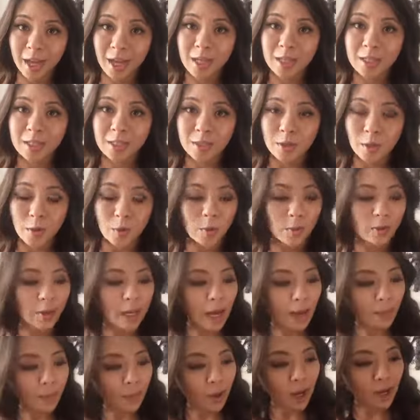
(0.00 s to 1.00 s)
So
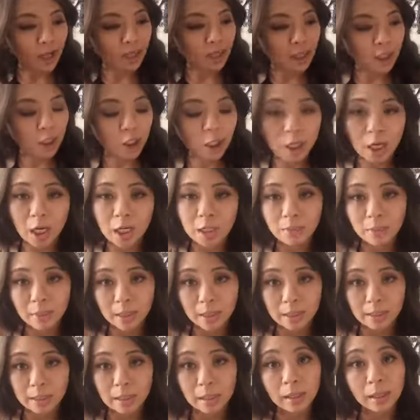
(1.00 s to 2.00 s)
that box is checked
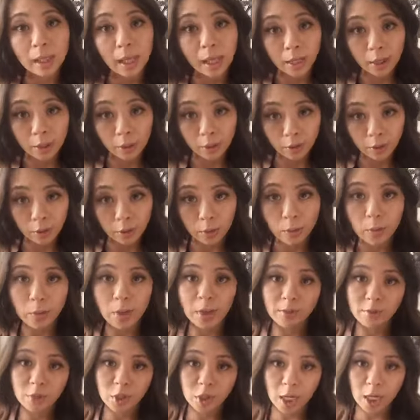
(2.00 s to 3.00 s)
because the lender will
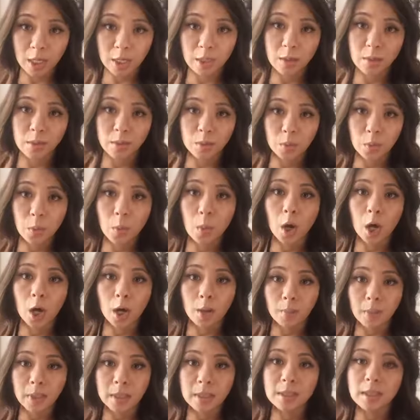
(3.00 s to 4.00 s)
have checked those
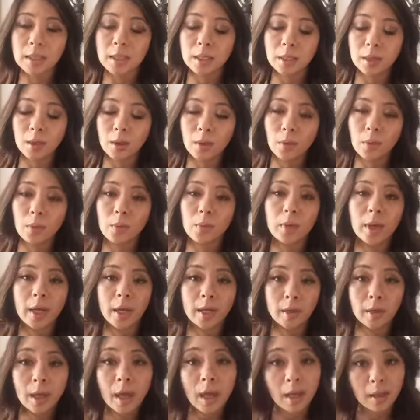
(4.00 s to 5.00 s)
requirements and know,
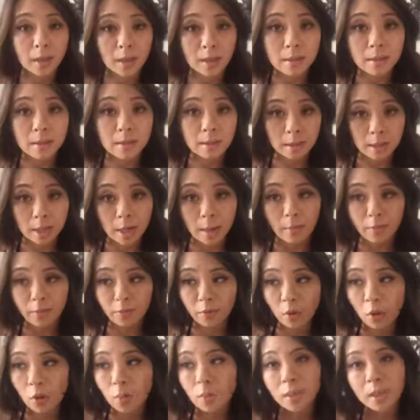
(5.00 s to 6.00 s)
hey, this is the type of
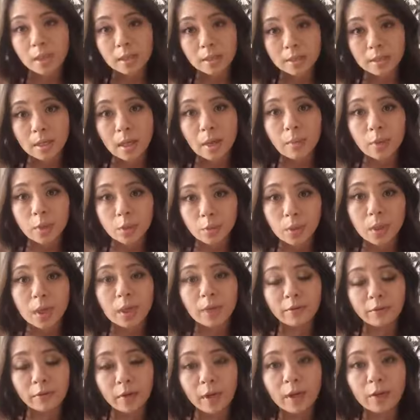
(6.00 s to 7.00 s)
home and this is how much we
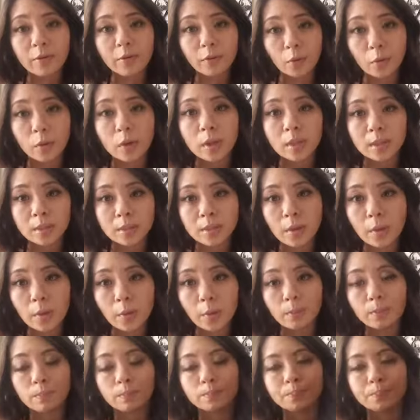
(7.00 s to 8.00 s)
can fund for this home.